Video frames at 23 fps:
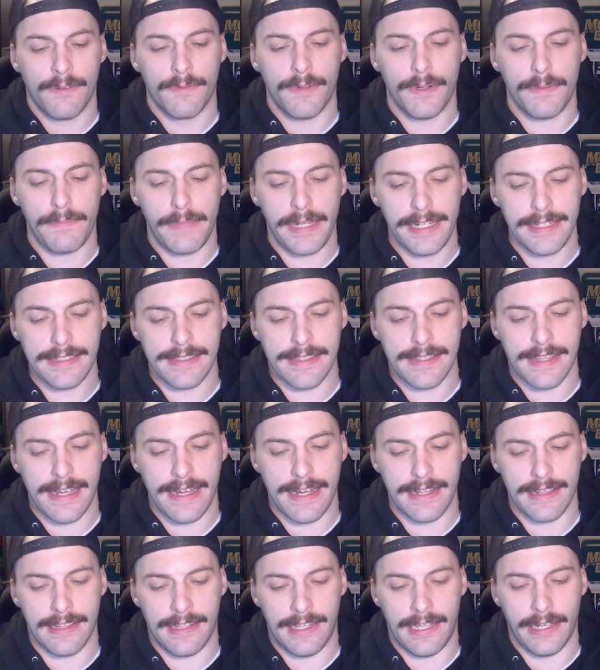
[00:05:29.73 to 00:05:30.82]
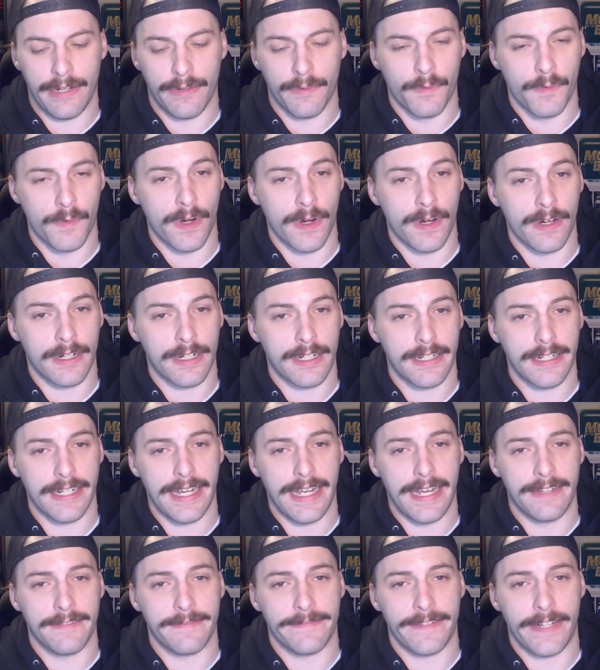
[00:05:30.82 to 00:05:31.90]
what makes that line work
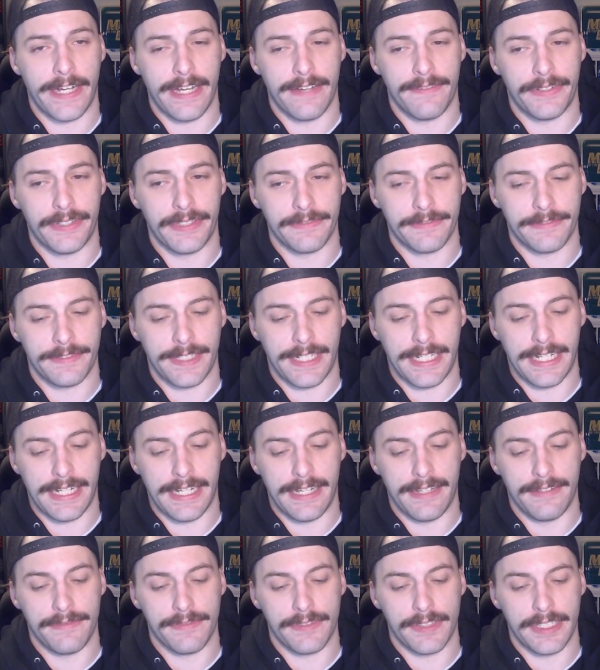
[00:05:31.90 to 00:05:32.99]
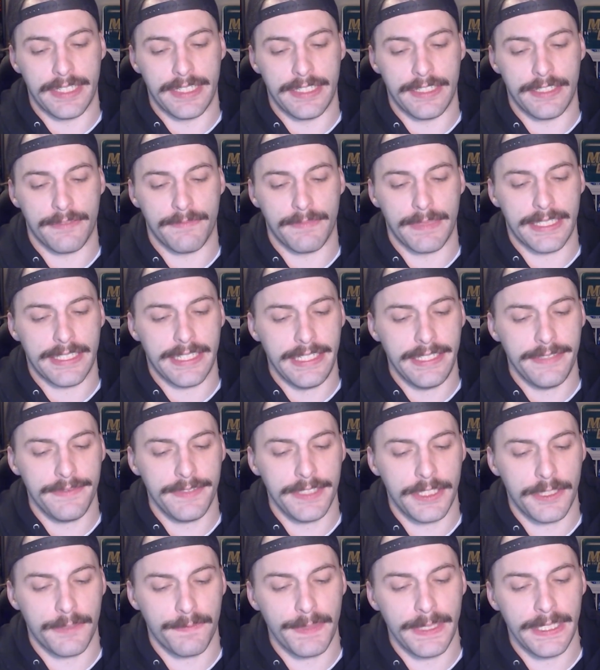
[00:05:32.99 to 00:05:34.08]
at 5-on-5 is
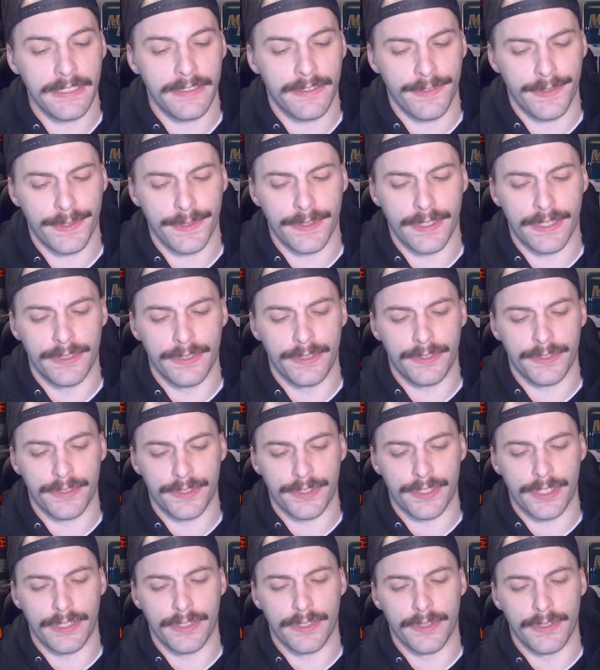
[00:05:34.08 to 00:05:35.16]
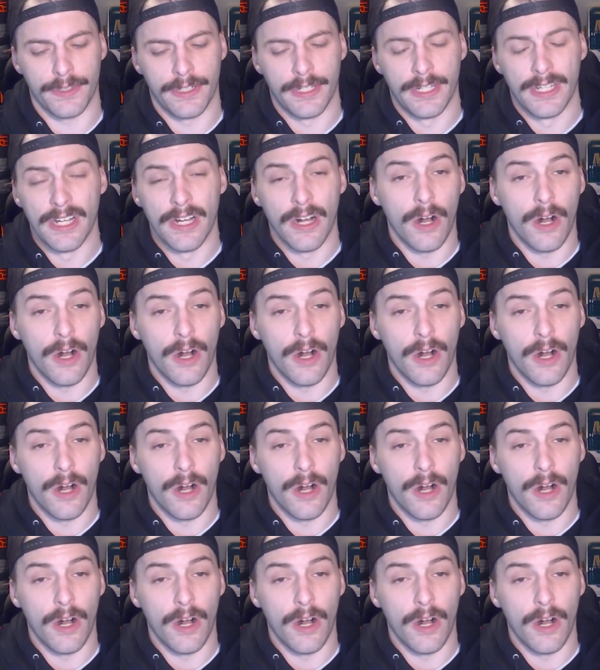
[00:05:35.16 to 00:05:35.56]
McDavid's speed through the neutral zone